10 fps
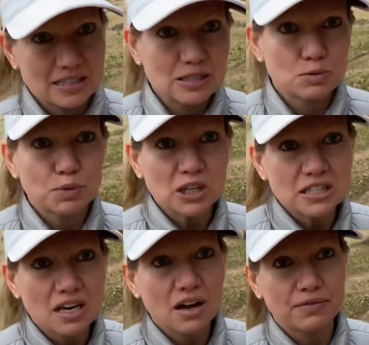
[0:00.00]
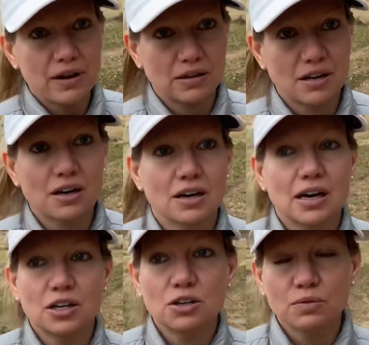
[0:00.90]
it's pretty tough out there,
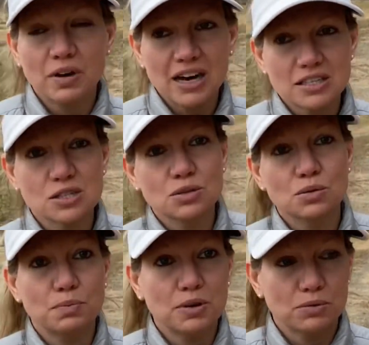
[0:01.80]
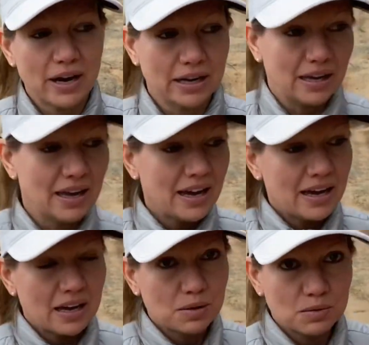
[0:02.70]
and you've got to be ready,
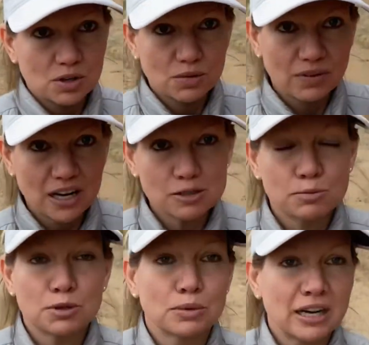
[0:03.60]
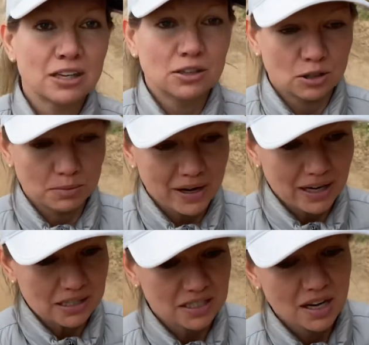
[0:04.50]
and you've got to be ready in your
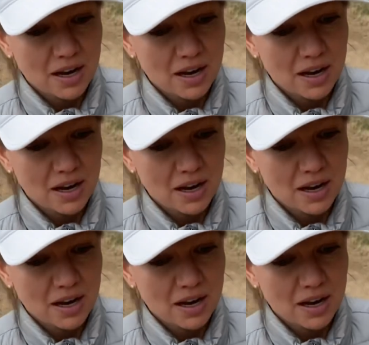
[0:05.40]
mind.